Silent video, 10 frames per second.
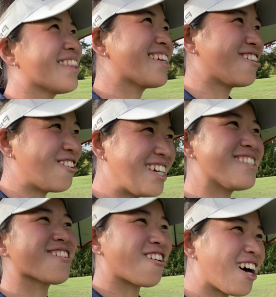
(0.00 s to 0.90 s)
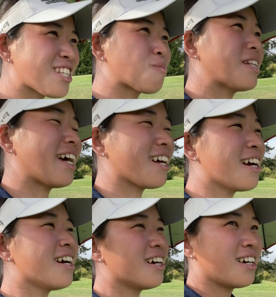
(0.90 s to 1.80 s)
the greens grass, but like
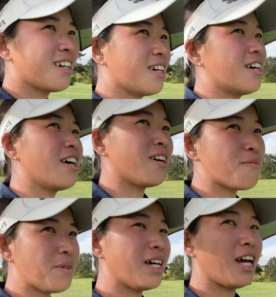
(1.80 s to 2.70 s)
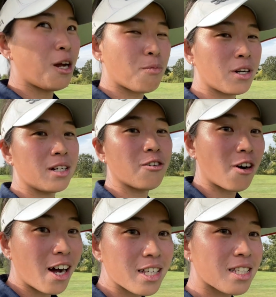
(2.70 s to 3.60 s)
apron
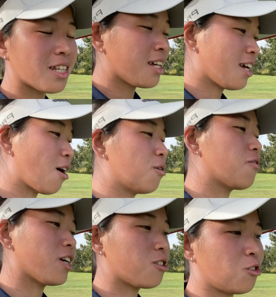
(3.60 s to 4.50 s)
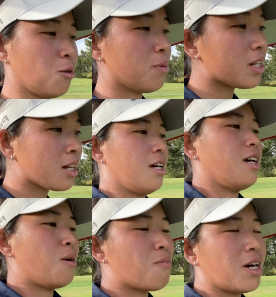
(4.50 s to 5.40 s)
grass, I would rather chip it.
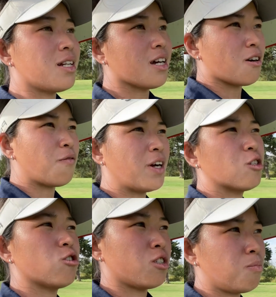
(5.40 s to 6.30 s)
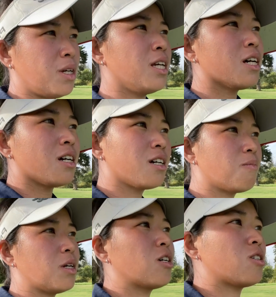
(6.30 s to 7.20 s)
It might like affect your speed,
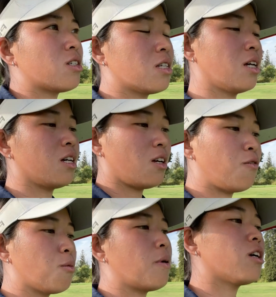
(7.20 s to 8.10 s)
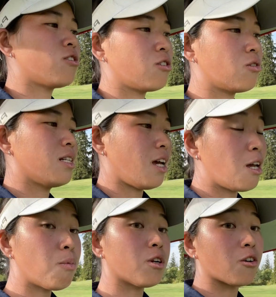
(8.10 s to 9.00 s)
because if you putt through the
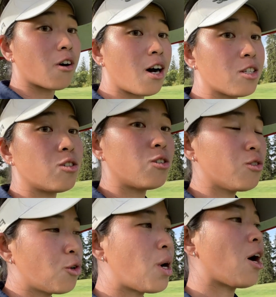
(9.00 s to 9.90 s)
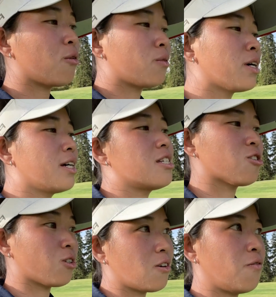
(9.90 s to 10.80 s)
apron grass, you don't know how it's
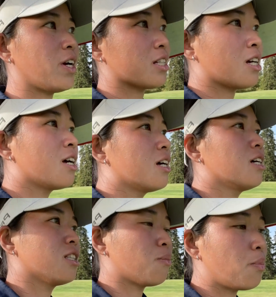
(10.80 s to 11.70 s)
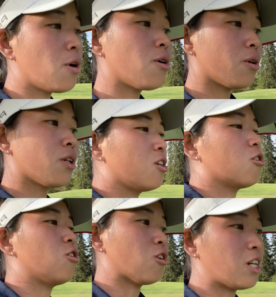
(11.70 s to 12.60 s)
gonna affect the ball. know,
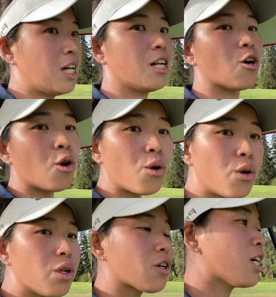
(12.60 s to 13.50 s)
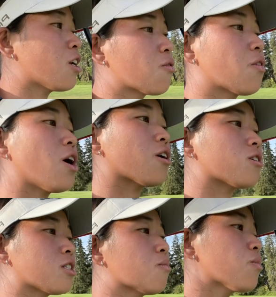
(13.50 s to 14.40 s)
you could hit a hole or hit a rock or
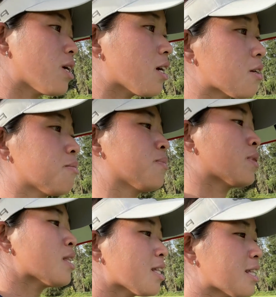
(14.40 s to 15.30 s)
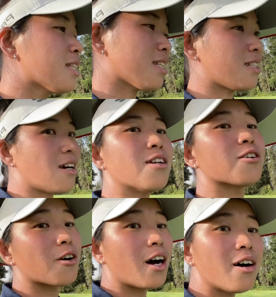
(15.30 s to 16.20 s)
something that's
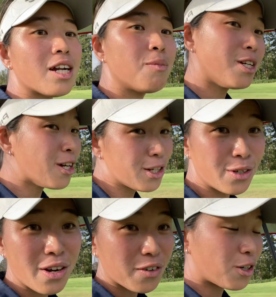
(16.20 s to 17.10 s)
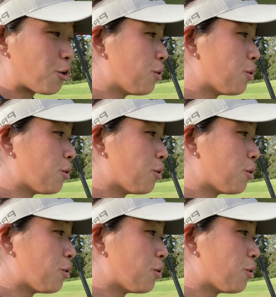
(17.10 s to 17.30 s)
underground. I mean, you never know